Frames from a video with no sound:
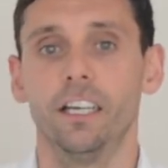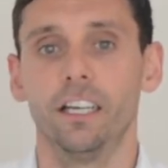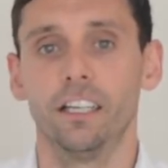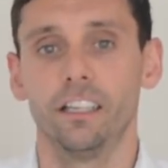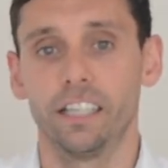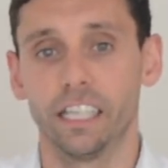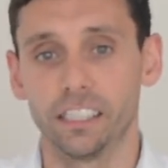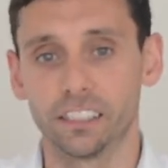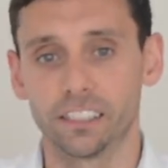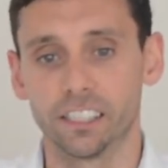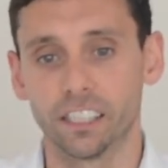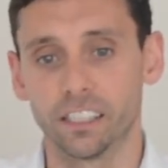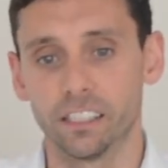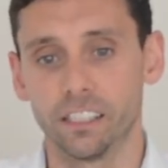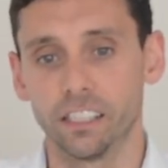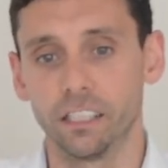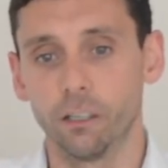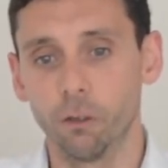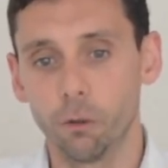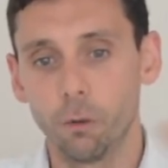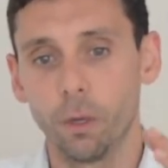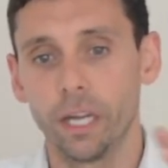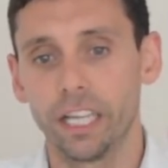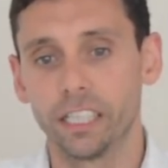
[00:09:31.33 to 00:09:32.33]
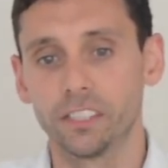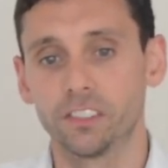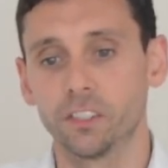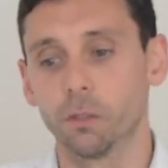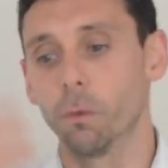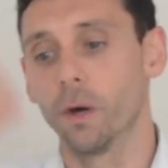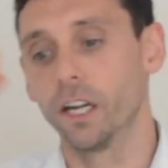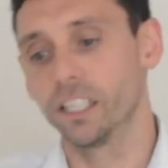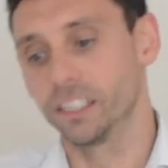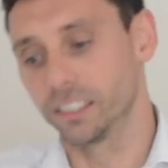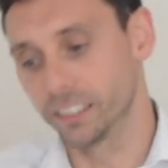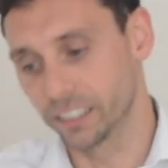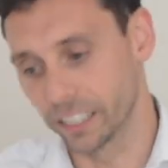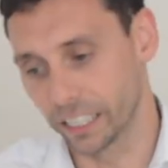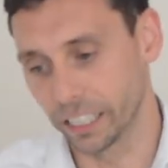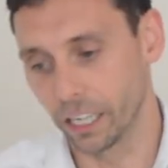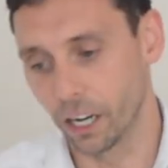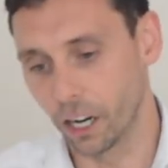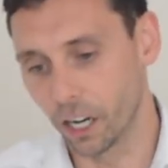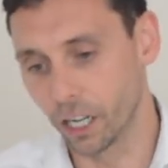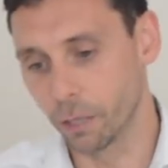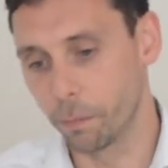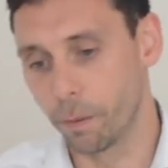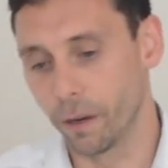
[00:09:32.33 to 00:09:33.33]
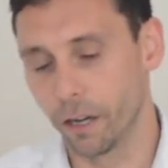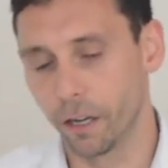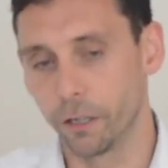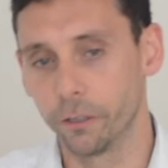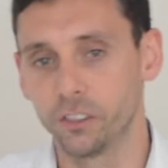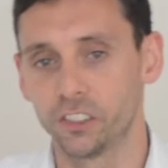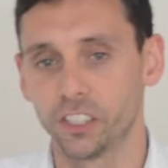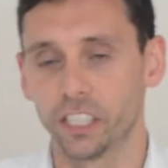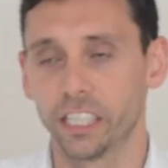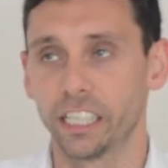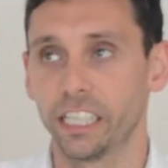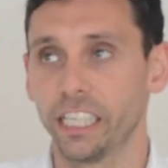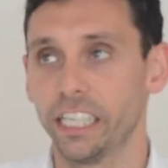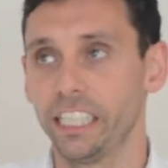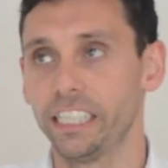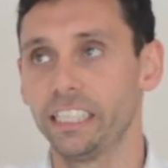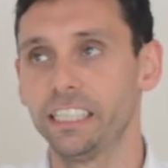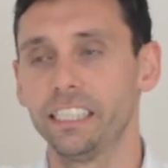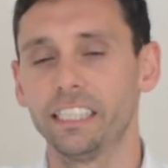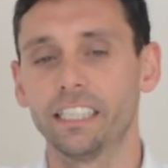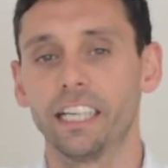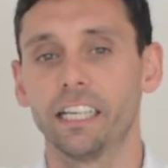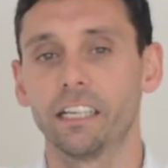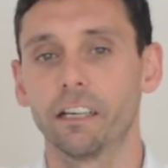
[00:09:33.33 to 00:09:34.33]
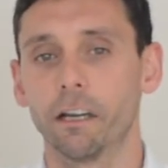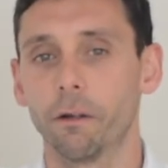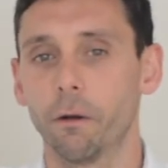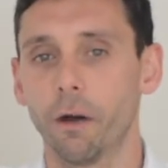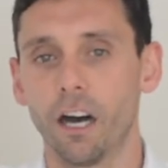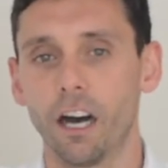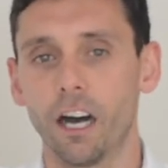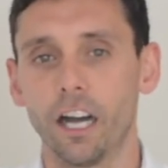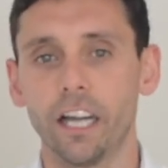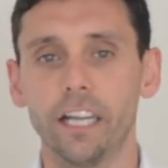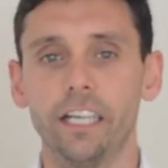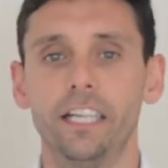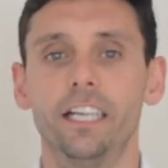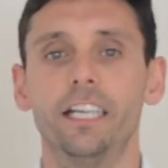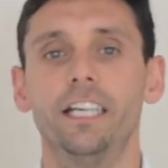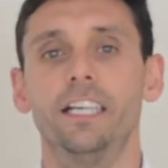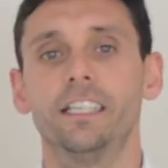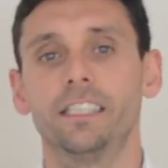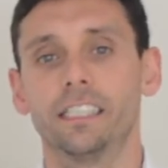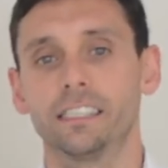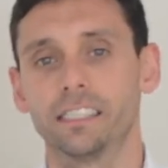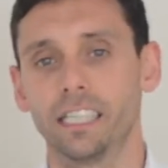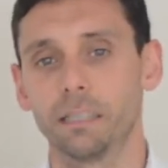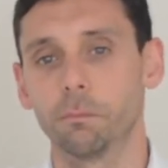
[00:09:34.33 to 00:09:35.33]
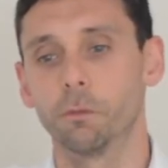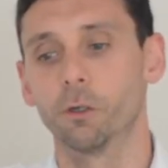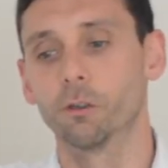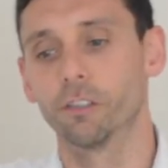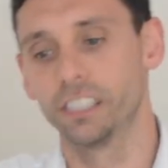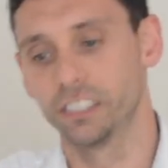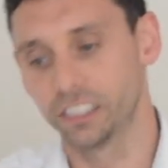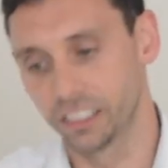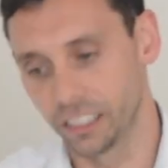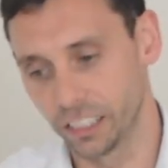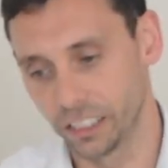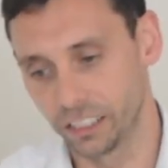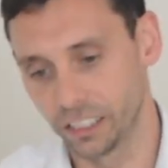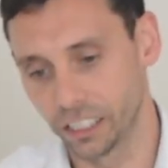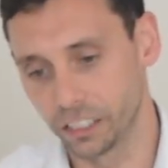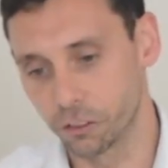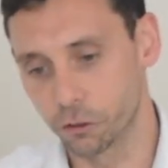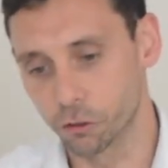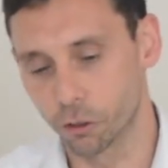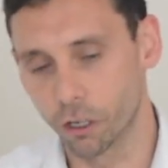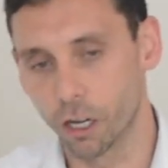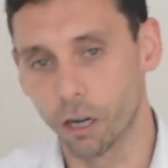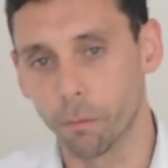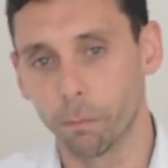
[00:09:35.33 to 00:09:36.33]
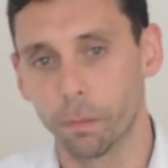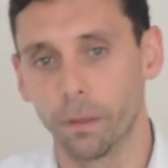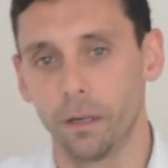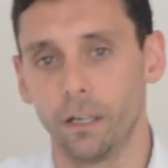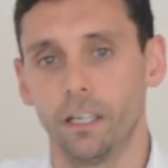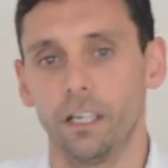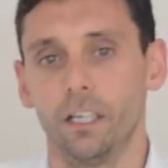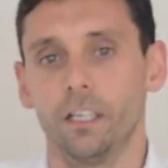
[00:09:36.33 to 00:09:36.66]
Then suddenly it all hits at once, they hypo, so they eat, they go high, they take more insulin, they drop.